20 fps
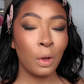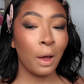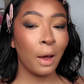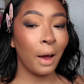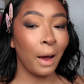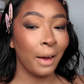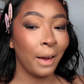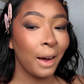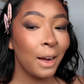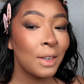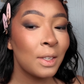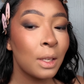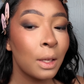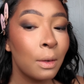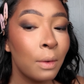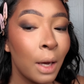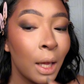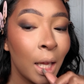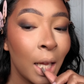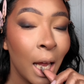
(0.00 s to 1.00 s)
I actually
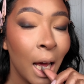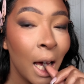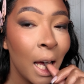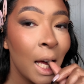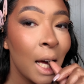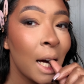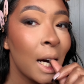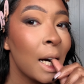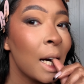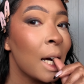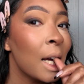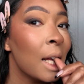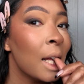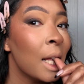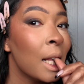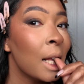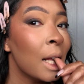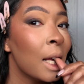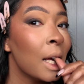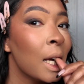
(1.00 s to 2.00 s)
really like that.
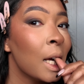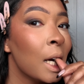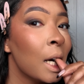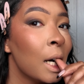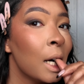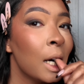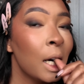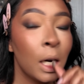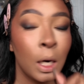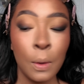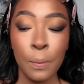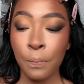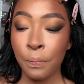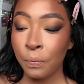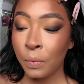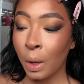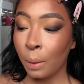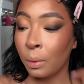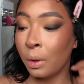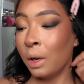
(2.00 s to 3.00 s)

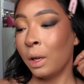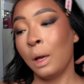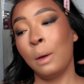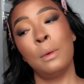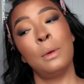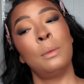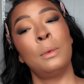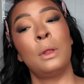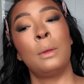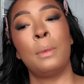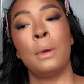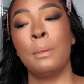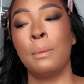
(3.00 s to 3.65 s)
I'm going to go in with a bit